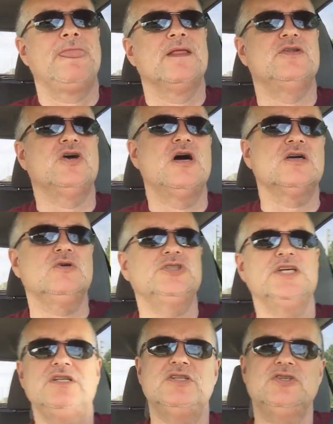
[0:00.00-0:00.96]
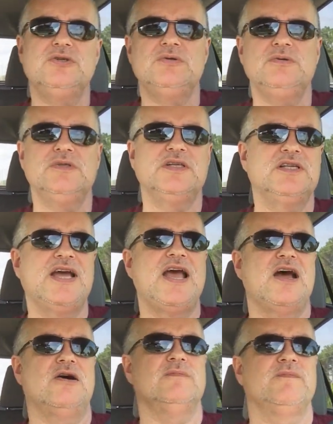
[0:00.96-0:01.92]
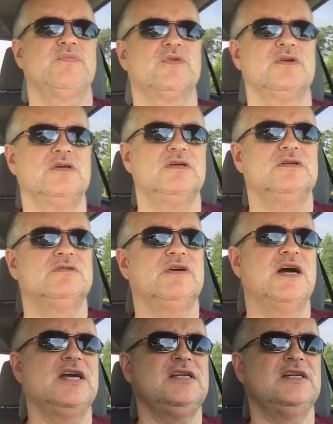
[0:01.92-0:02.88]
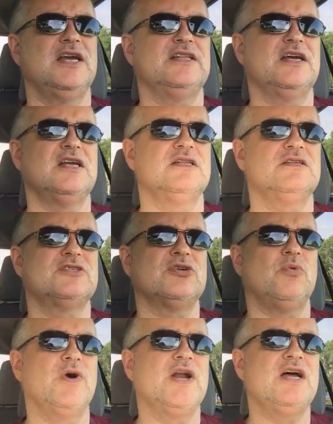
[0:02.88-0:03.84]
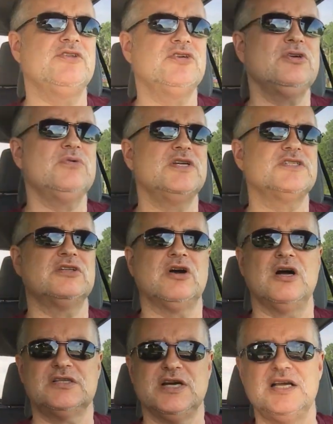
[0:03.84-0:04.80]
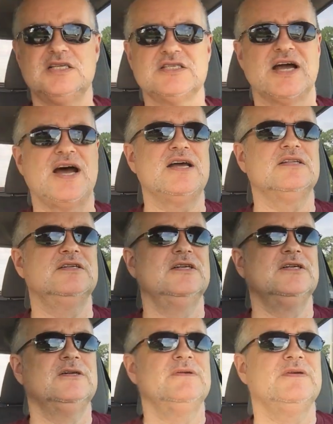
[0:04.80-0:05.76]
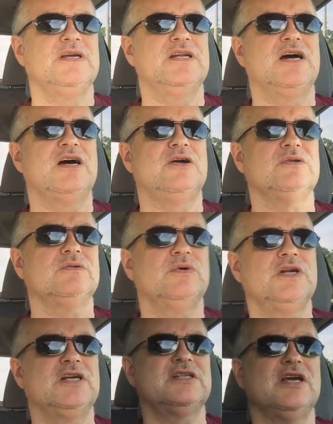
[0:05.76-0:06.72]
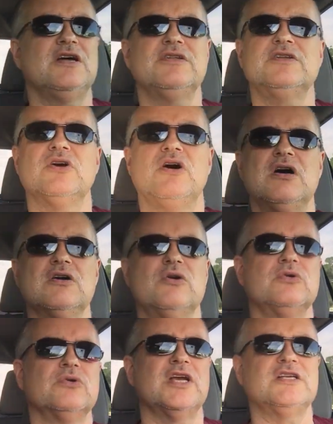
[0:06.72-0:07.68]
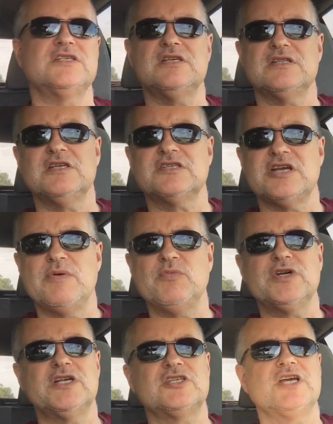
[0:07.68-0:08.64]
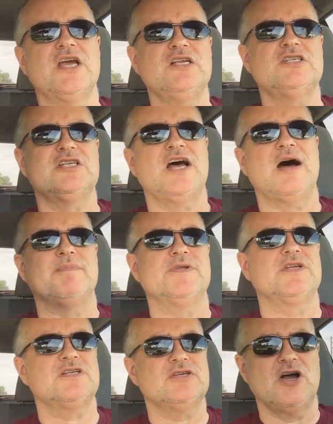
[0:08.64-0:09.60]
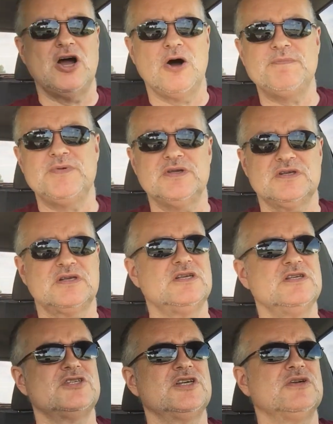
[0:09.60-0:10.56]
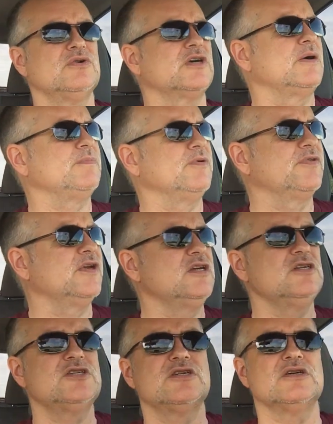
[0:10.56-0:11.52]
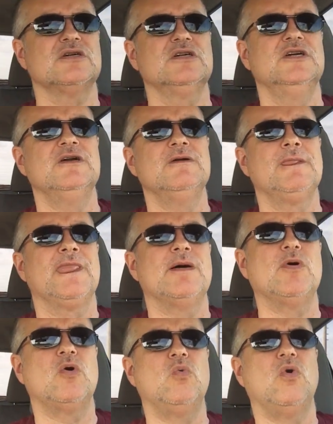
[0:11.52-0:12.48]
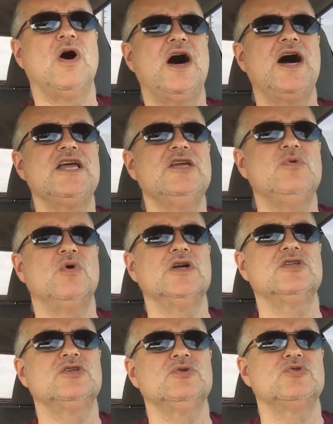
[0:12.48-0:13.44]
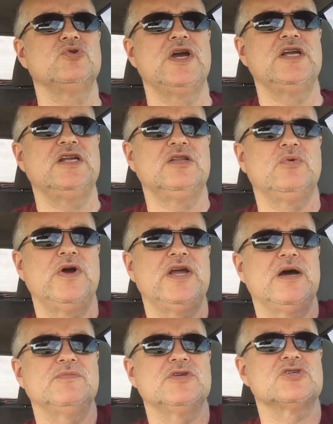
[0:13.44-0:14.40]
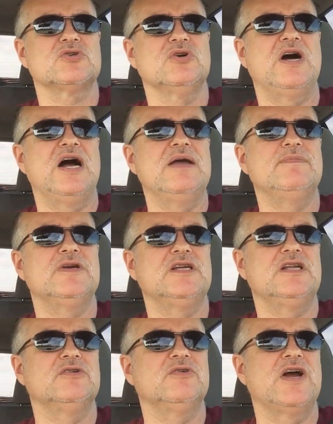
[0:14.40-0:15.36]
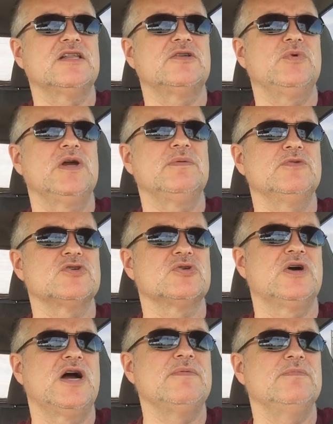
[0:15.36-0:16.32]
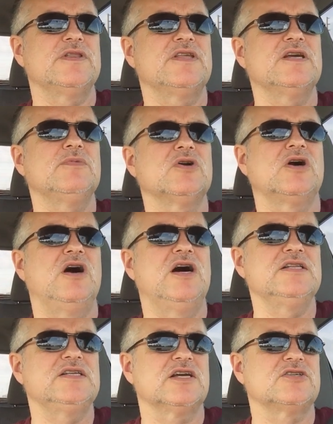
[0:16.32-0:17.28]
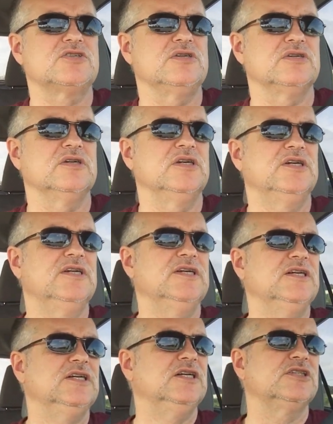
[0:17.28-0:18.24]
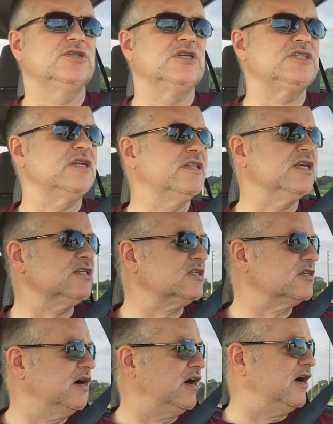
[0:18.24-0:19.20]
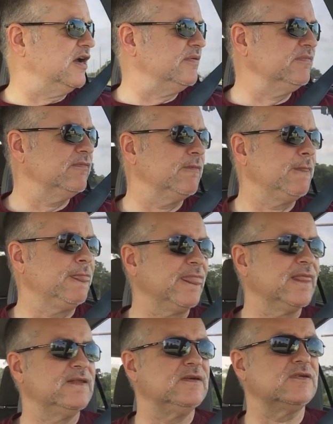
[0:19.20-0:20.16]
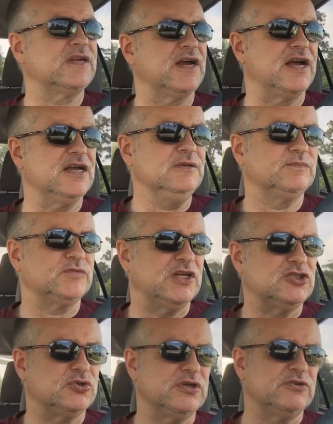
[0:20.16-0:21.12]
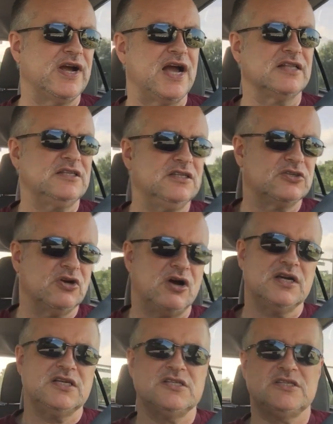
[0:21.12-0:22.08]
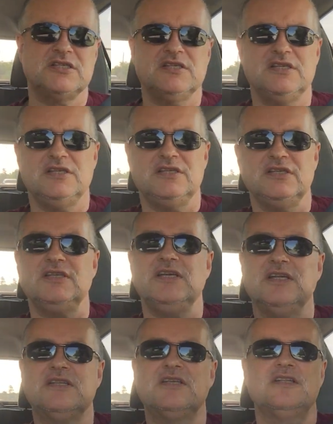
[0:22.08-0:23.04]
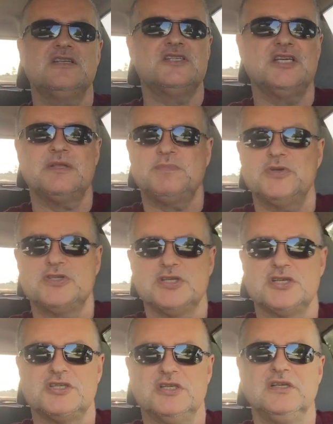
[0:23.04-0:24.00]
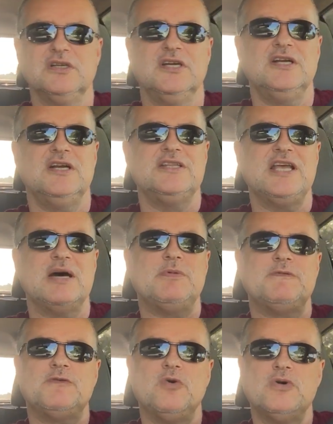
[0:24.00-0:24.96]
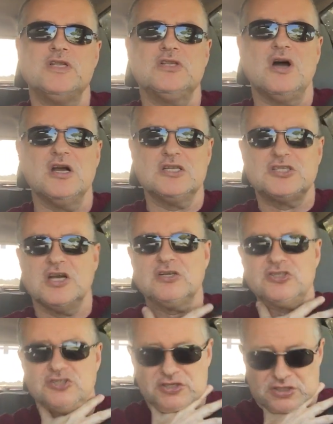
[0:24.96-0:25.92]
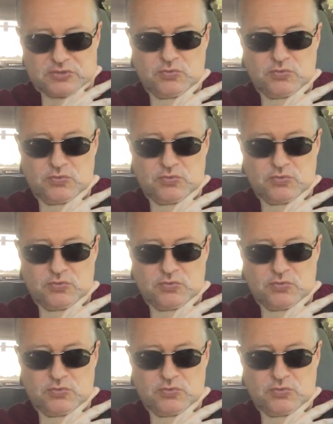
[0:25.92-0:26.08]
The dog goes into the down, right? And then, so what I'll do is the dog does that, and what I'll tell the dog owner, okay, so this time we're going to change it up, but this will help you consider a couple things here about why you want to do training the way I'm describing and interacting the way I'm describing. But think about context here. So I said this time, okay, as you're interacting, the dog is into the sit position. Now, before the dog starts to